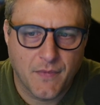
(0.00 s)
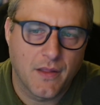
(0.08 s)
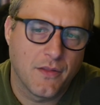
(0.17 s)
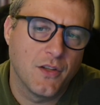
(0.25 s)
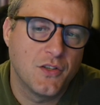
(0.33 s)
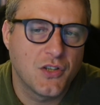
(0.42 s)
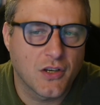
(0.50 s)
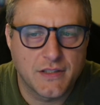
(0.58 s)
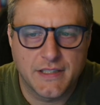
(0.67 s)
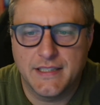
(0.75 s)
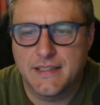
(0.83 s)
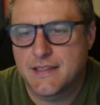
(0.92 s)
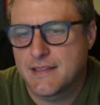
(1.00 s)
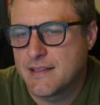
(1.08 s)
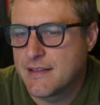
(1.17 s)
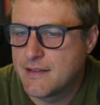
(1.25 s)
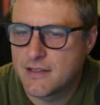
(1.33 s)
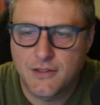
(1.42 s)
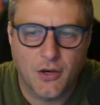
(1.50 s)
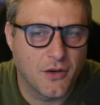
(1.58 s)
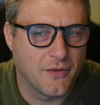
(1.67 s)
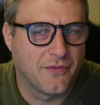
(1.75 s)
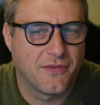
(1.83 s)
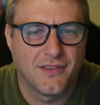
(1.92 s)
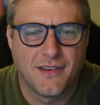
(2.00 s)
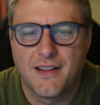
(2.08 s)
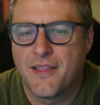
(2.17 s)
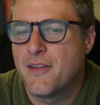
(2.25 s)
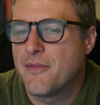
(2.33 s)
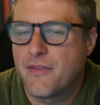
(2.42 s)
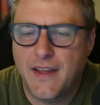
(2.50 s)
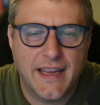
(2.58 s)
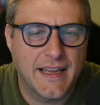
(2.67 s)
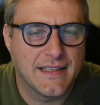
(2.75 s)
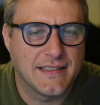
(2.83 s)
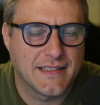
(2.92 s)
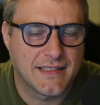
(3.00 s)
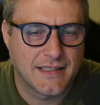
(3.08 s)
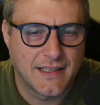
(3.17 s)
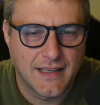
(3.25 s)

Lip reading: The jerseys, the turf, the fans,